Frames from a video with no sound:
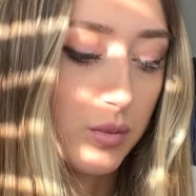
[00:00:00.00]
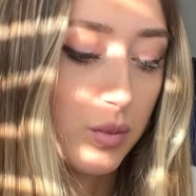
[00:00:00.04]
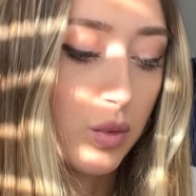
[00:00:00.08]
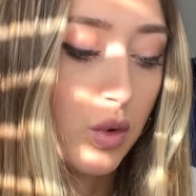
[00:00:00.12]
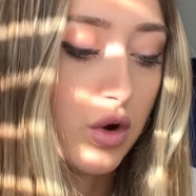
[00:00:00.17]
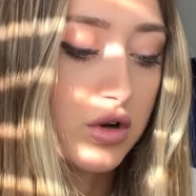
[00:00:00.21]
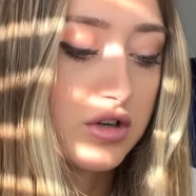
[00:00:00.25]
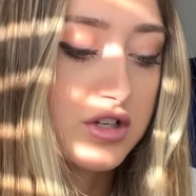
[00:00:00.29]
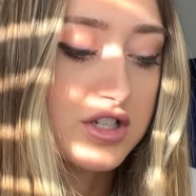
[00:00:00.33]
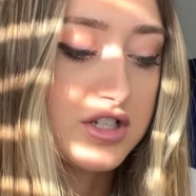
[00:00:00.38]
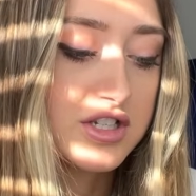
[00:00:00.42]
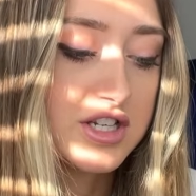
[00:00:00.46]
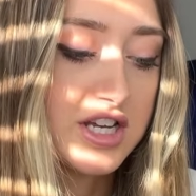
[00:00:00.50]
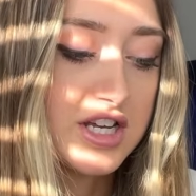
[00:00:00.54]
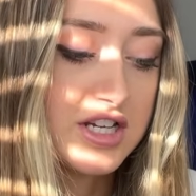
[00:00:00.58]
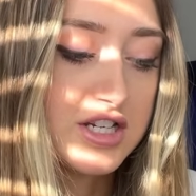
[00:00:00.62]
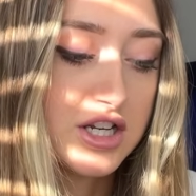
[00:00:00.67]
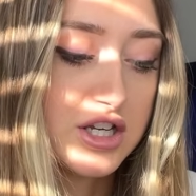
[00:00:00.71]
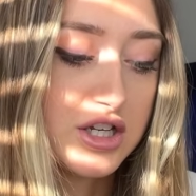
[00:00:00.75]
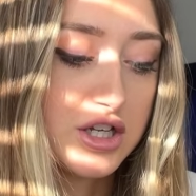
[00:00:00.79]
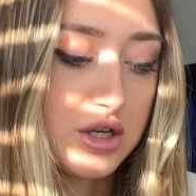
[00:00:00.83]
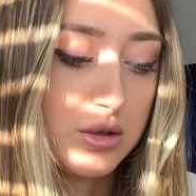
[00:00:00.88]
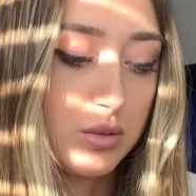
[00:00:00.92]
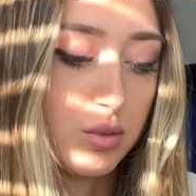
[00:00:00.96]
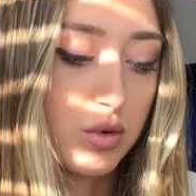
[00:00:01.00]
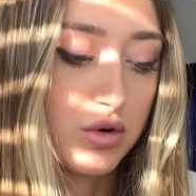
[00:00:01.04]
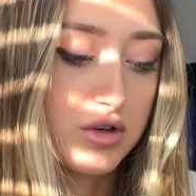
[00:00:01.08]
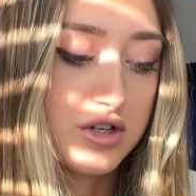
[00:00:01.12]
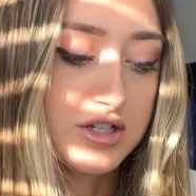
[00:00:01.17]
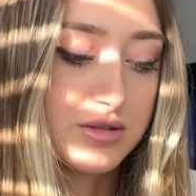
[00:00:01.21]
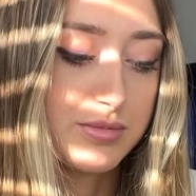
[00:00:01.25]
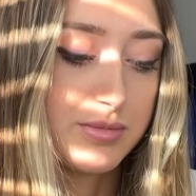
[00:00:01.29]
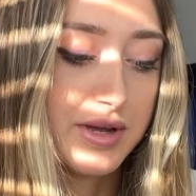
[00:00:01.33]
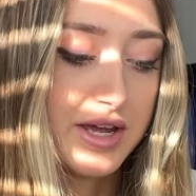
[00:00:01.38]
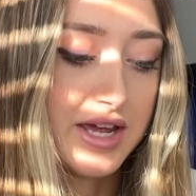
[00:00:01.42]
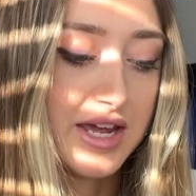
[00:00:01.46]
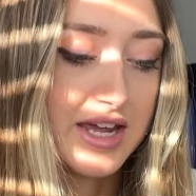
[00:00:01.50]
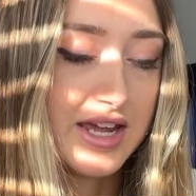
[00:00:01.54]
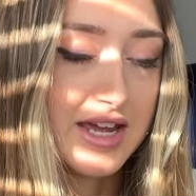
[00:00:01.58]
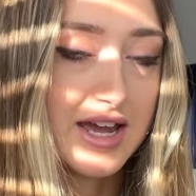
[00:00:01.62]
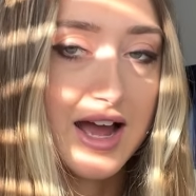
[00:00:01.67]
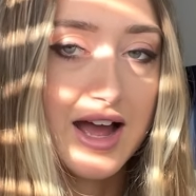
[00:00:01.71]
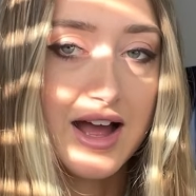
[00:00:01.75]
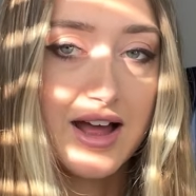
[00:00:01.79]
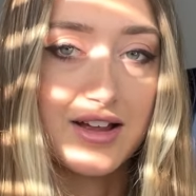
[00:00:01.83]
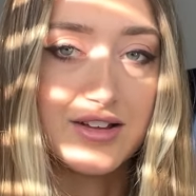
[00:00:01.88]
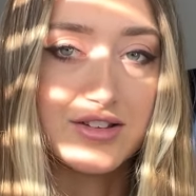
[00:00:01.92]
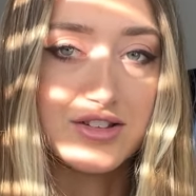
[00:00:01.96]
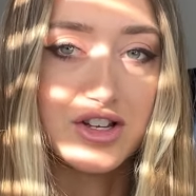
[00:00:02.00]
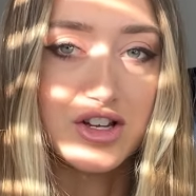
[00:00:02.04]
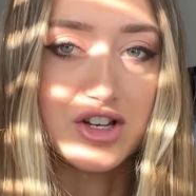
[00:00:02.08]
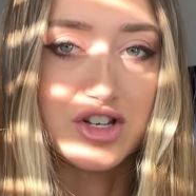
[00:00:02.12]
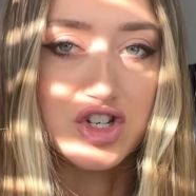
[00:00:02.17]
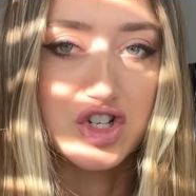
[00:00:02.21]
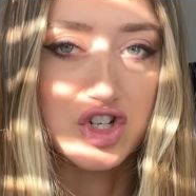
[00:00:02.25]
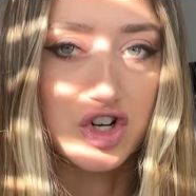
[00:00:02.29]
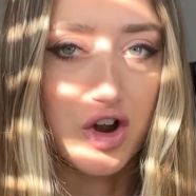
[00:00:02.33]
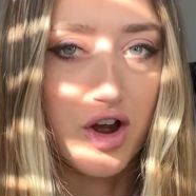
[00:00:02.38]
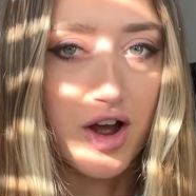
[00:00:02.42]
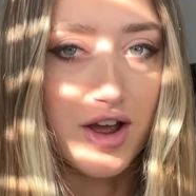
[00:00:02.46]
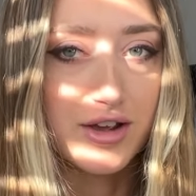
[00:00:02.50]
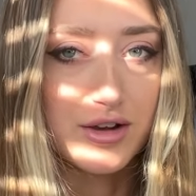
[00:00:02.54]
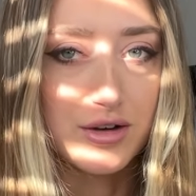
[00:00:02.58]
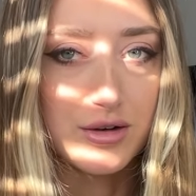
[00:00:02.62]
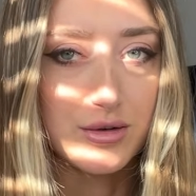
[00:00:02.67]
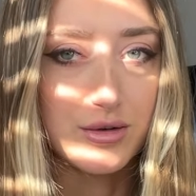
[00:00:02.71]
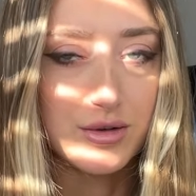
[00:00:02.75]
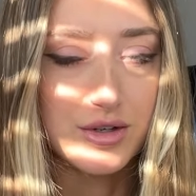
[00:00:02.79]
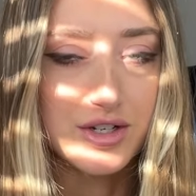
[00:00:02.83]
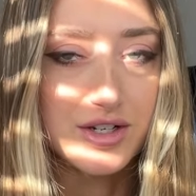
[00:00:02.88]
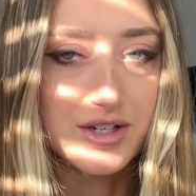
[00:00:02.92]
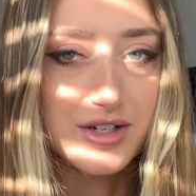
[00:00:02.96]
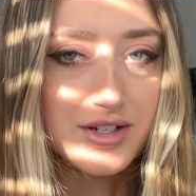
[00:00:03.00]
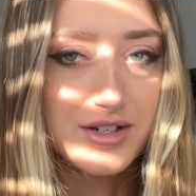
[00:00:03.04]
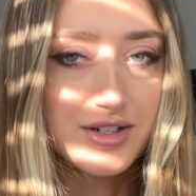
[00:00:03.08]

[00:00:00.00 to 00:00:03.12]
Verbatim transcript: What did you want to be as a child?